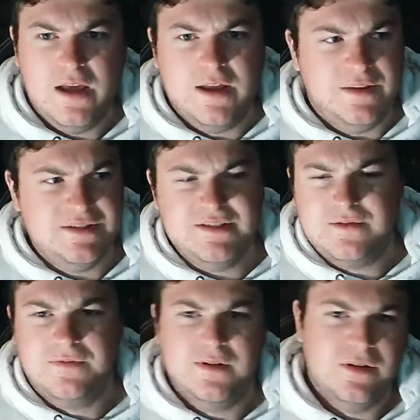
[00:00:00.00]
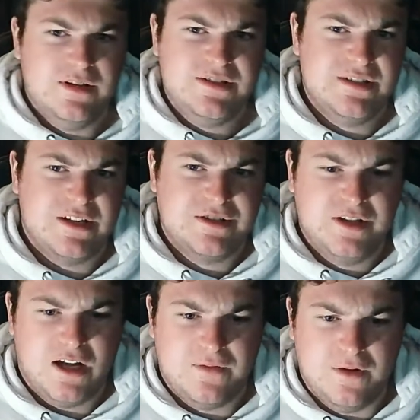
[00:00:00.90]
This is actually
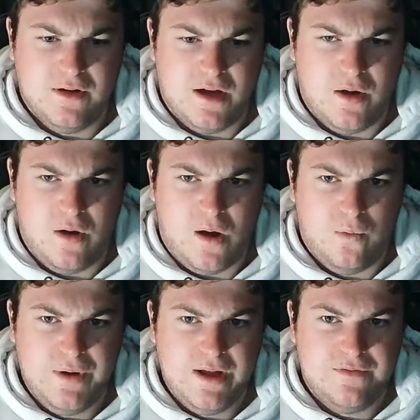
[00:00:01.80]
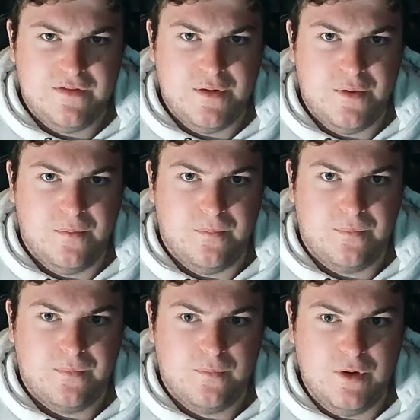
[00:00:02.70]
kind of a weird
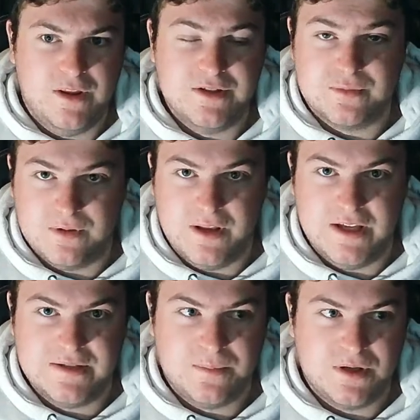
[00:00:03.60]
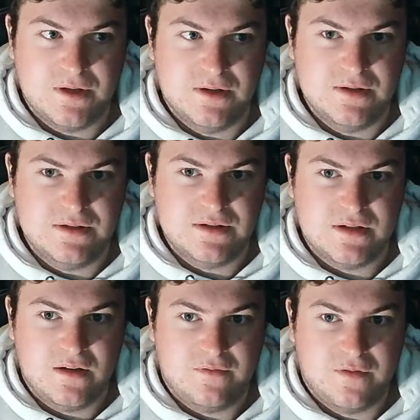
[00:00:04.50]
film with its release, because
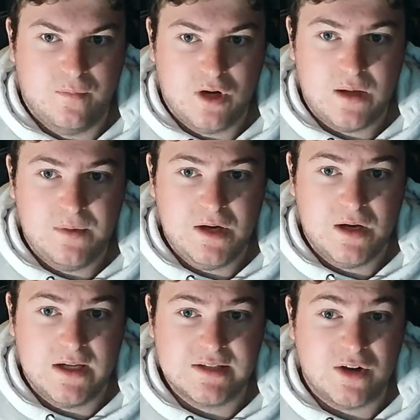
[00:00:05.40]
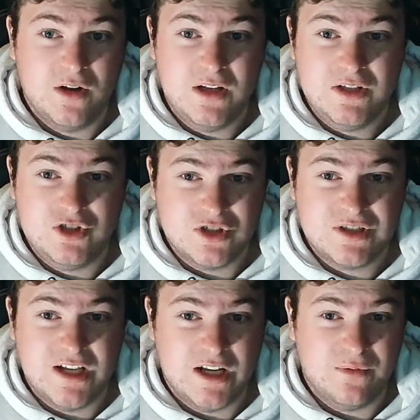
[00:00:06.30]
from what I'm hearing, it's only
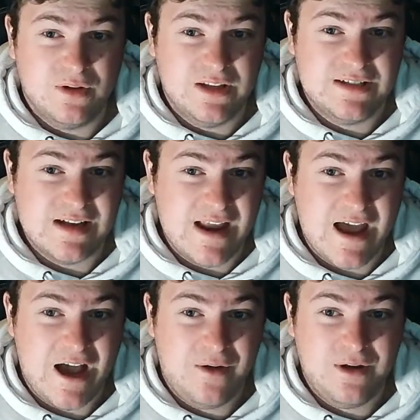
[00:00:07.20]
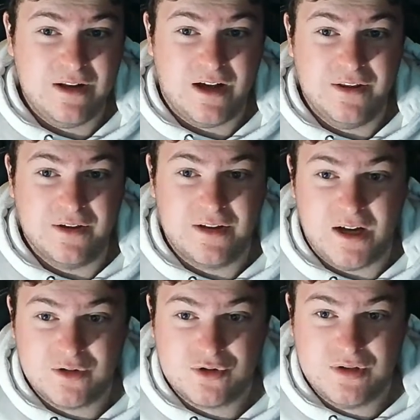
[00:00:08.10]
just getting released now in other
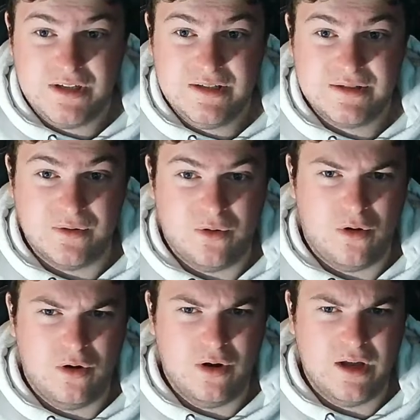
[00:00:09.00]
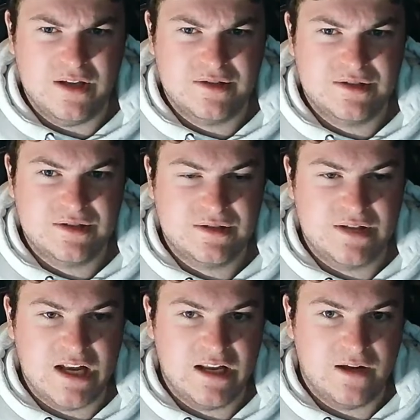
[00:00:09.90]
countries, or it's
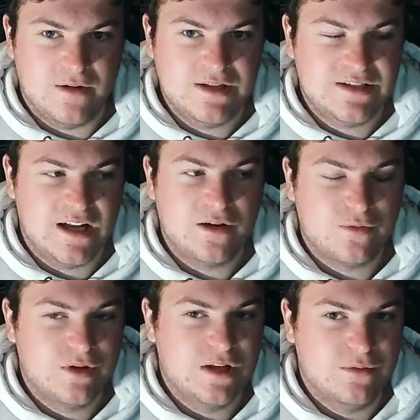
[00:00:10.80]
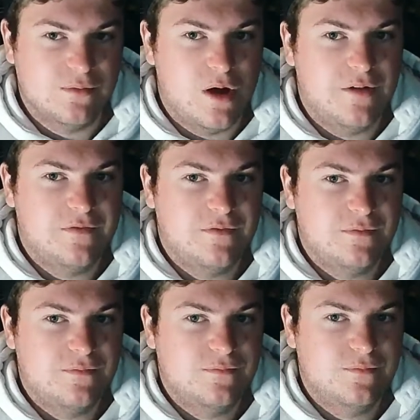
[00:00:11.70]
getting a really rough
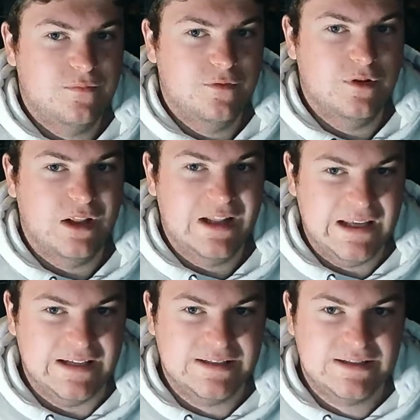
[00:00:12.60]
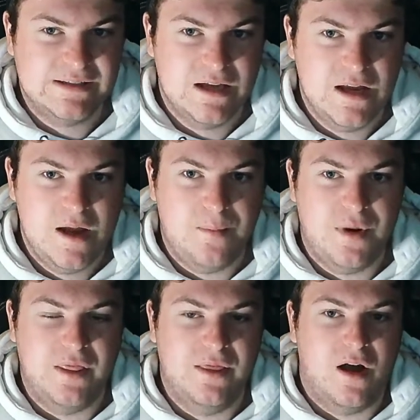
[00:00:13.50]
release.
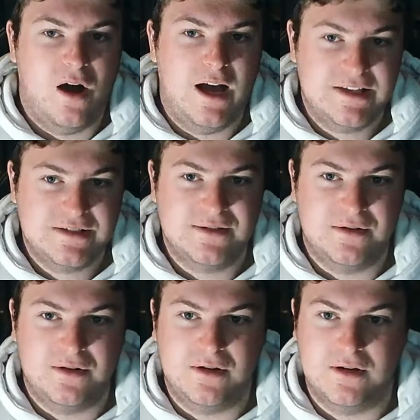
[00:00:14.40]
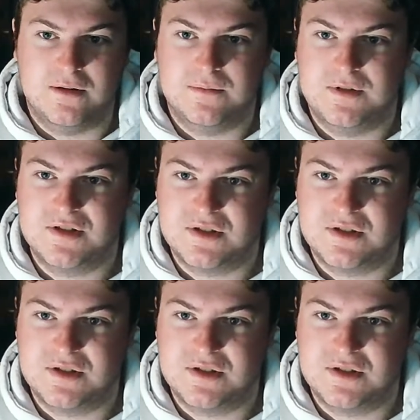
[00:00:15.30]
But I saw a